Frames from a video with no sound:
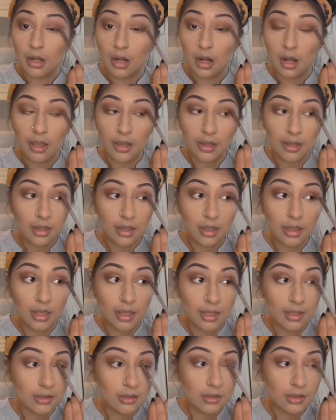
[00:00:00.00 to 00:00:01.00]
Like, it
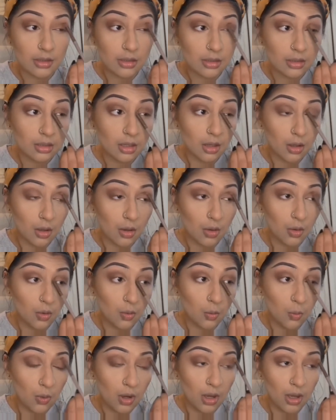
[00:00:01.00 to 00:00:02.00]
is
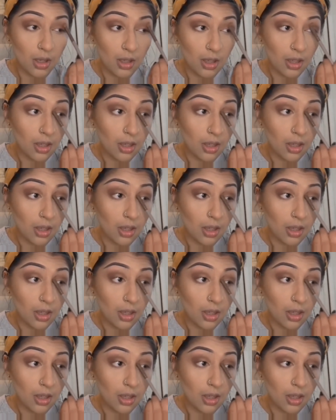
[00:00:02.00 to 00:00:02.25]
so